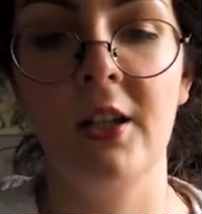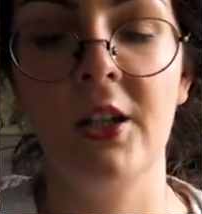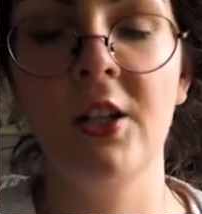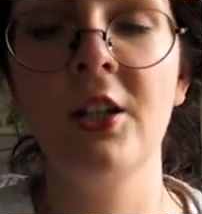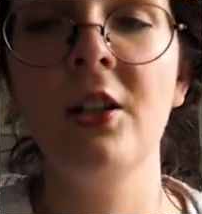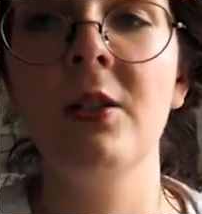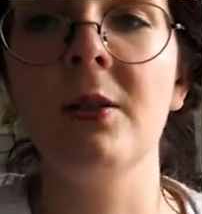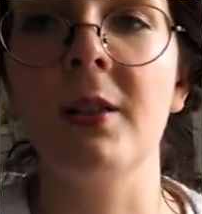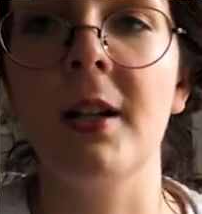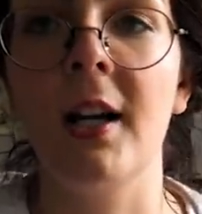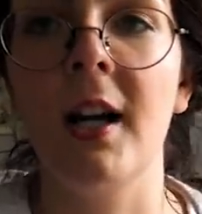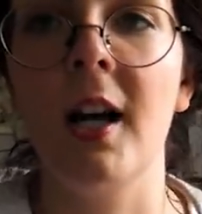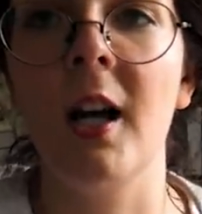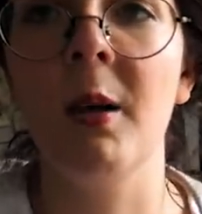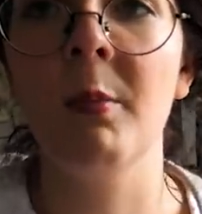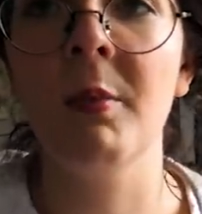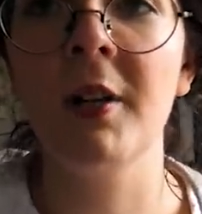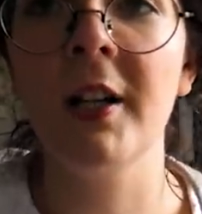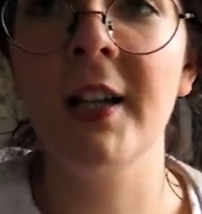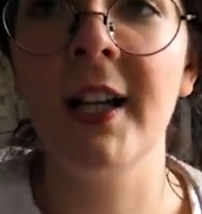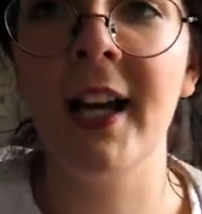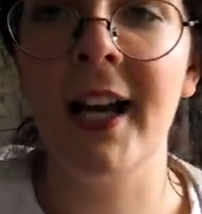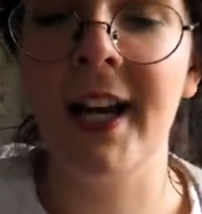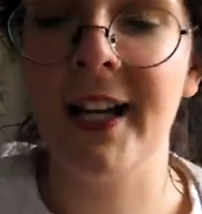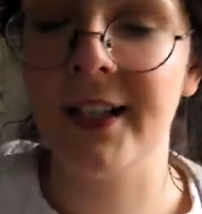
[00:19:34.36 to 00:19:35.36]
you know what, I'm
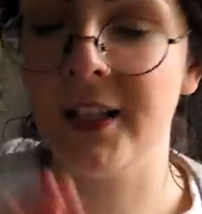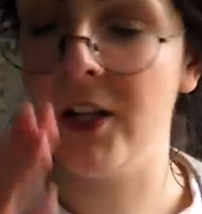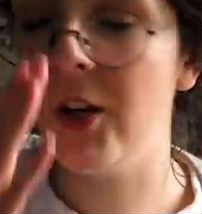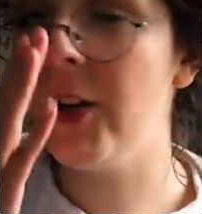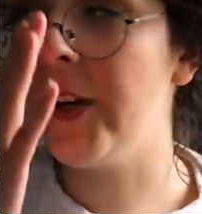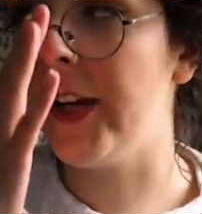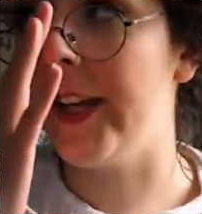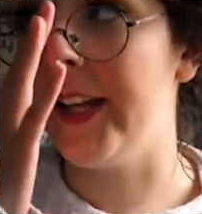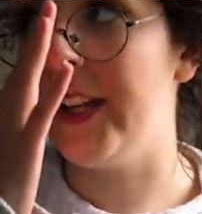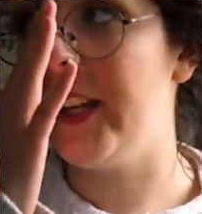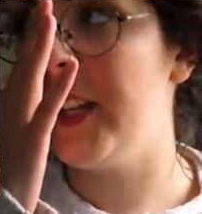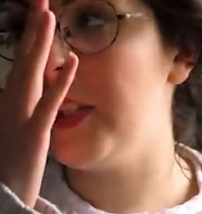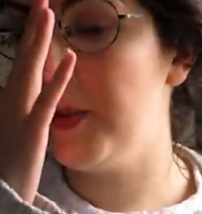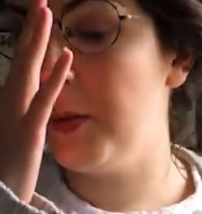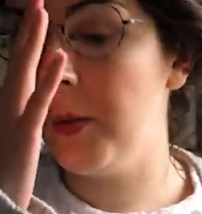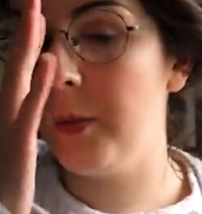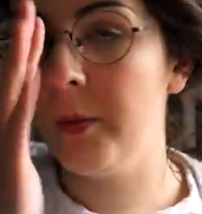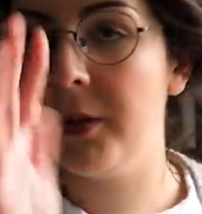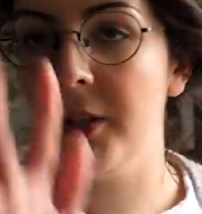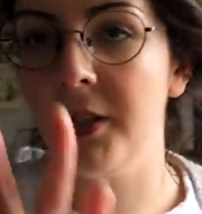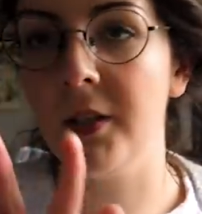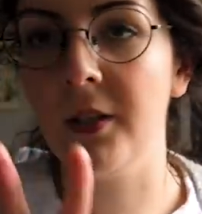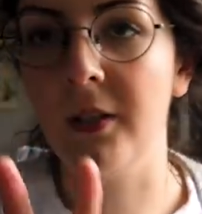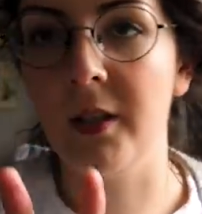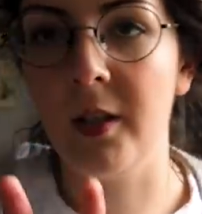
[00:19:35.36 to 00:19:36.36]
gonna add, okay, here's what I'm
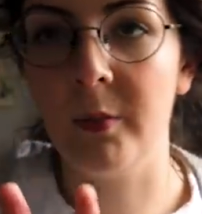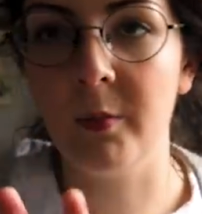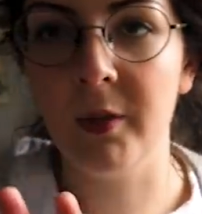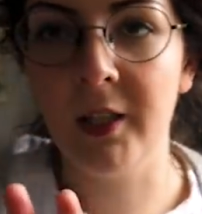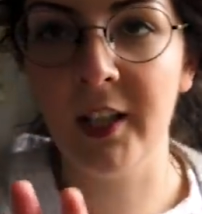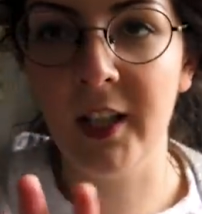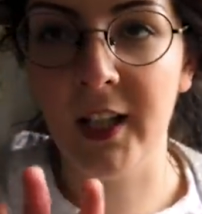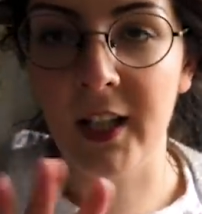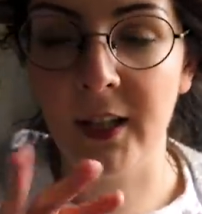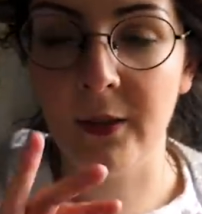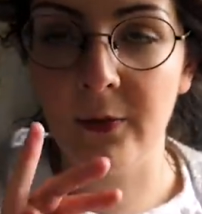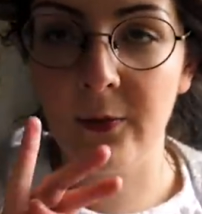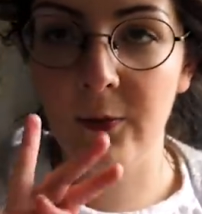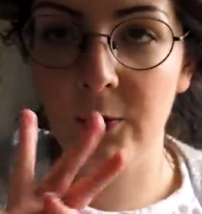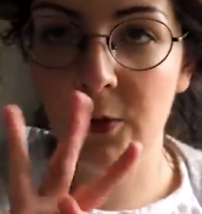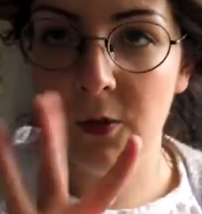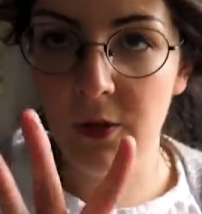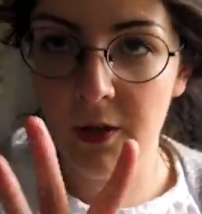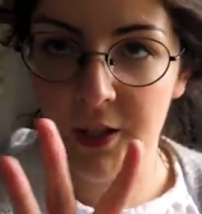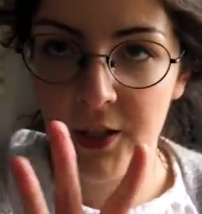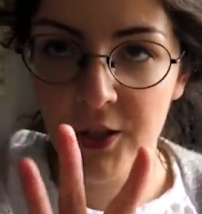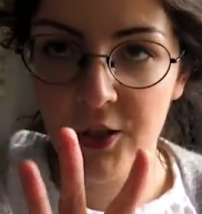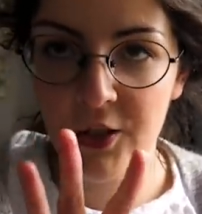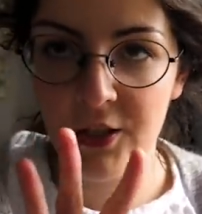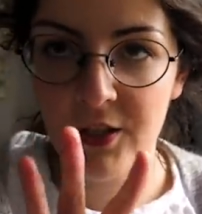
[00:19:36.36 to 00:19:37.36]
gonna do. I'm gonna add
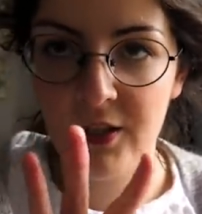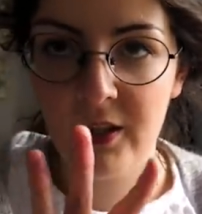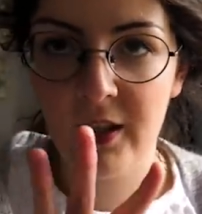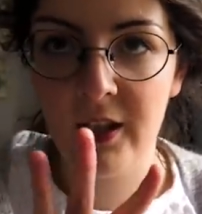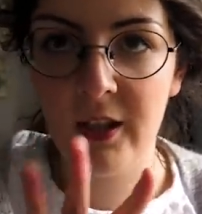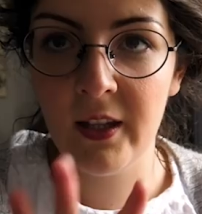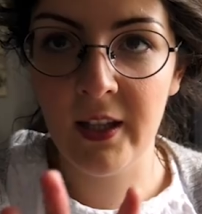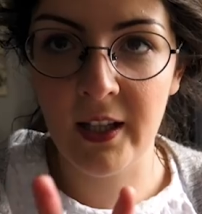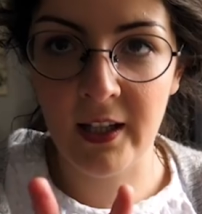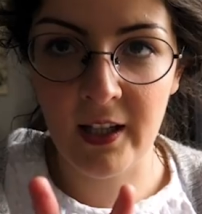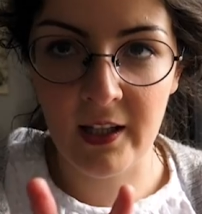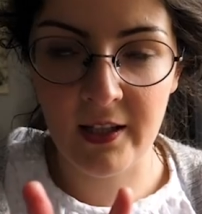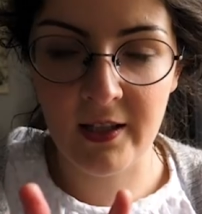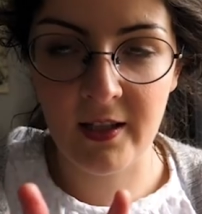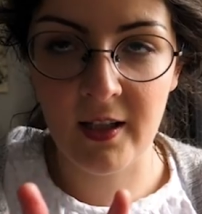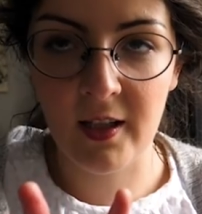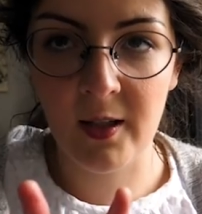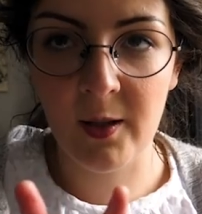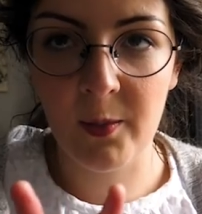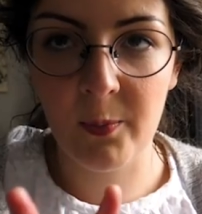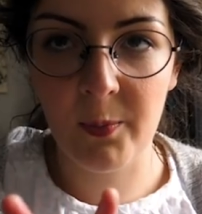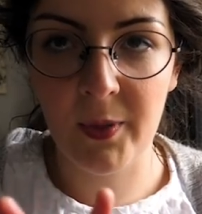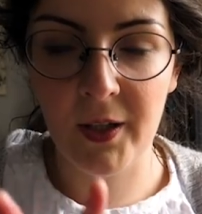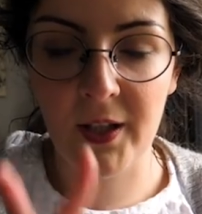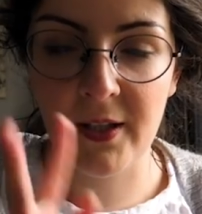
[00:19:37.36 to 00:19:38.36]
four inches to the
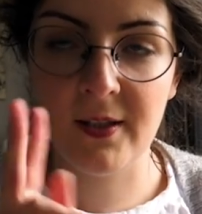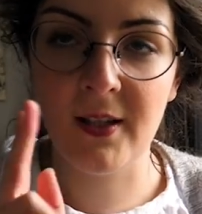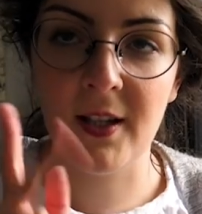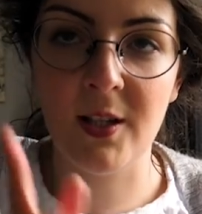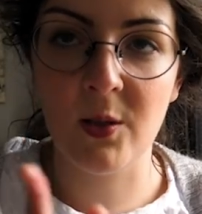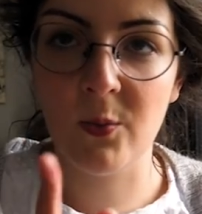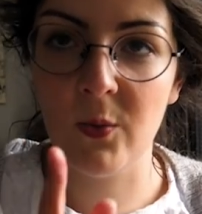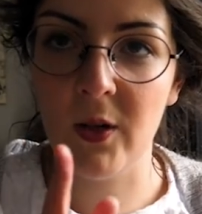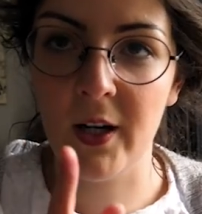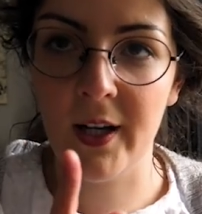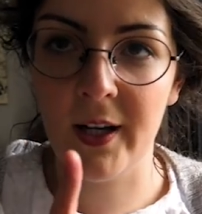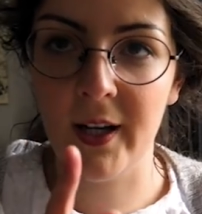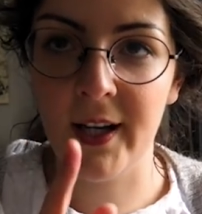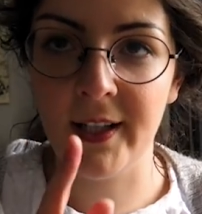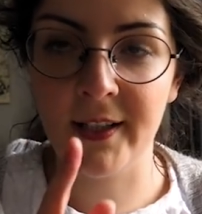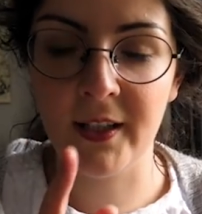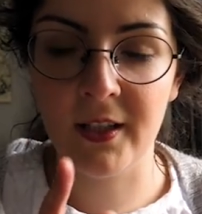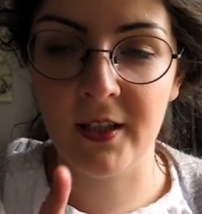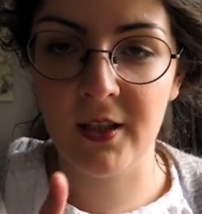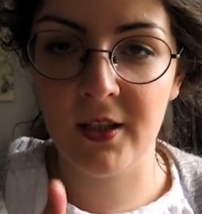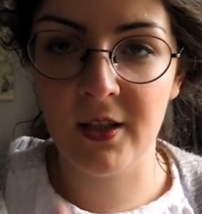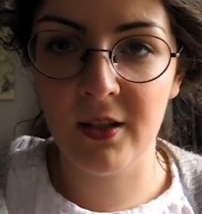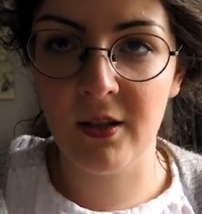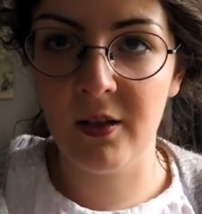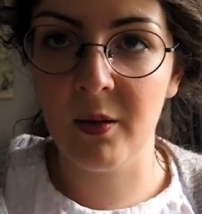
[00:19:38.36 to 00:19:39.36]
elastic because that's why I
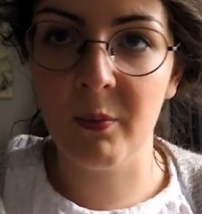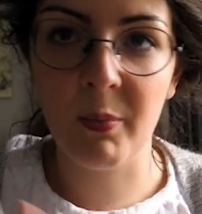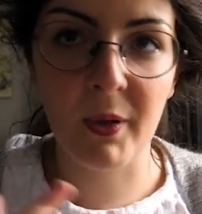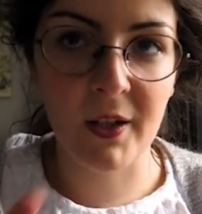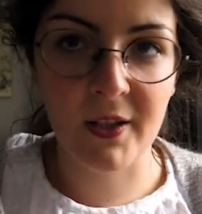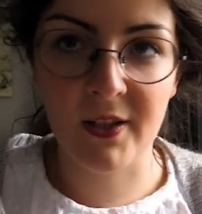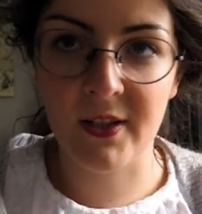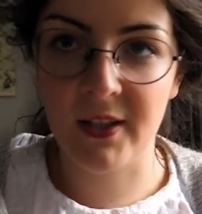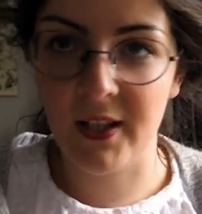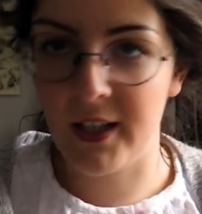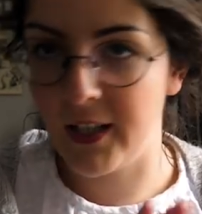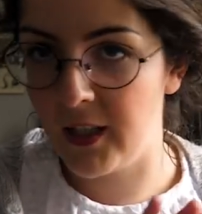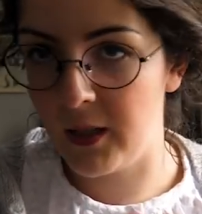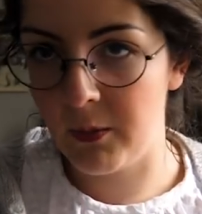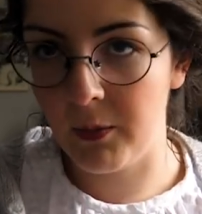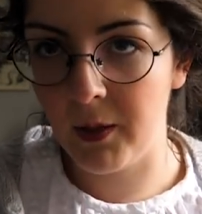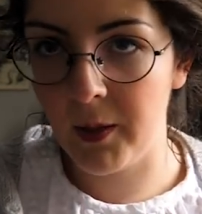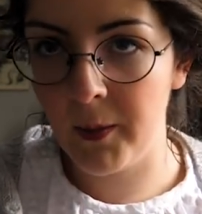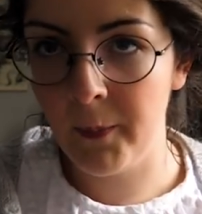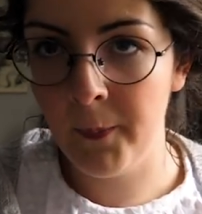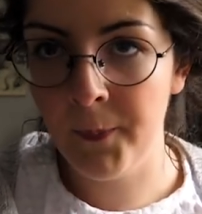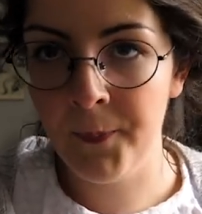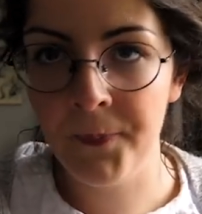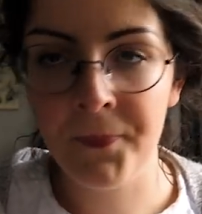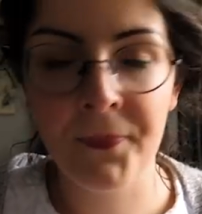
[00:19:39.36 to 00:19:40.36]
added to the bust
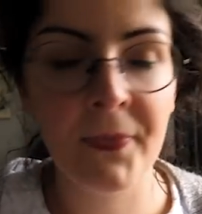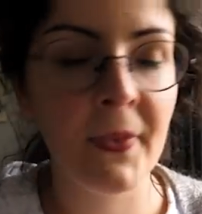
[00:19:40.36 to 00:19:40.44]
anyway.